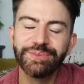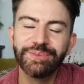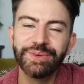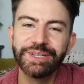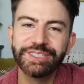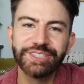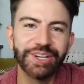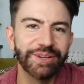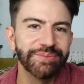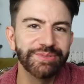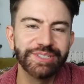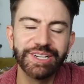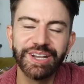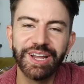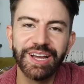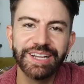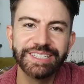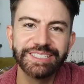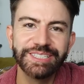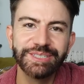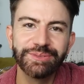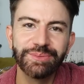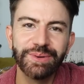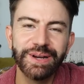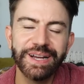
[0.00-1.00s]
which I'm
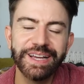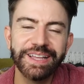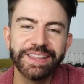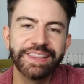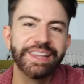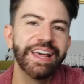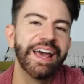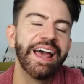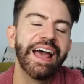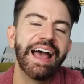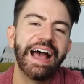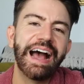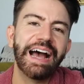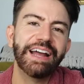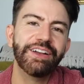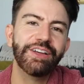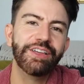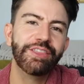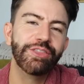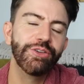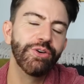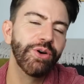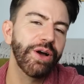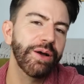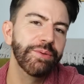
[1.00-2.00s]
delighted with. And
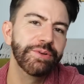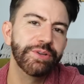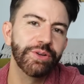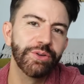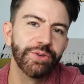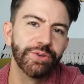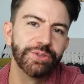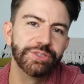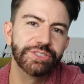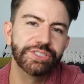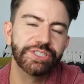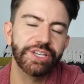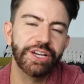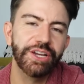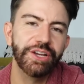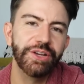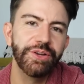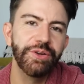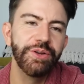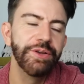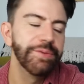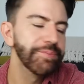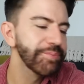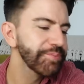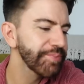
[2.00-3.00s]
I thought I would
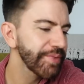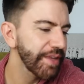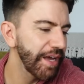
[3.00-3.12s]
also